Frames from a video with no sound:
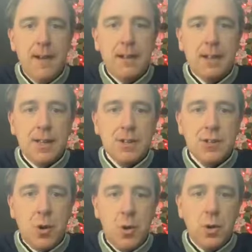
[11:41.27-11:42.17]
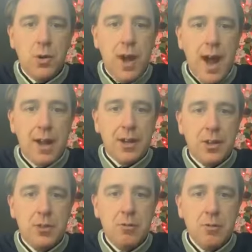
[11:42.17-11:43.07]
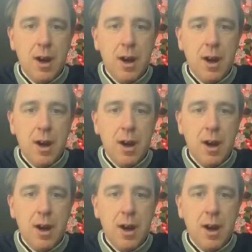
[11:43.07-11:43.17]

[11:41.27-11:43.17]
Liz Toller, hi to you.